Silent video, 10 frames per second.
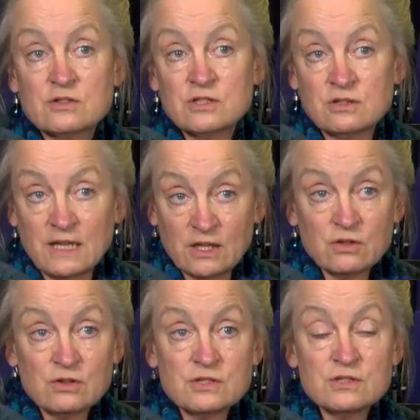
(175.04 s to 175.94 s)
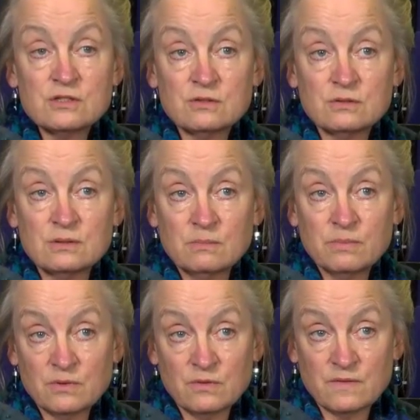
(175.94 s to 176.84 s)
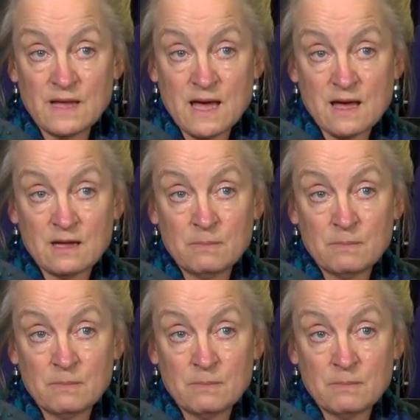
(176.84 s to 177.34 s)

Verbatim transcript: not only good to improve their